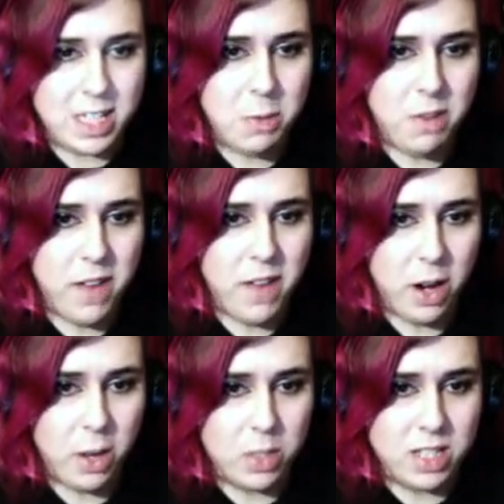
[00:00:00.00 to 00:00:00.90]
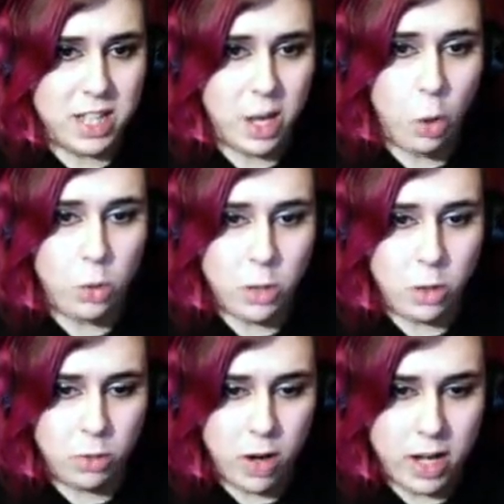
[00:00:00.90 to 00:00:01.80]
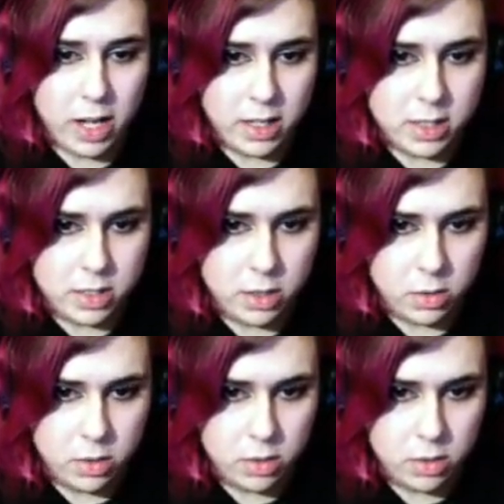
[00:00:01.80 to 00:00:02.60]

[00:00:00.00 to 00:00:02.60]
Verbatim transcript: to be fair, he wasn't the only one really? writing it, so.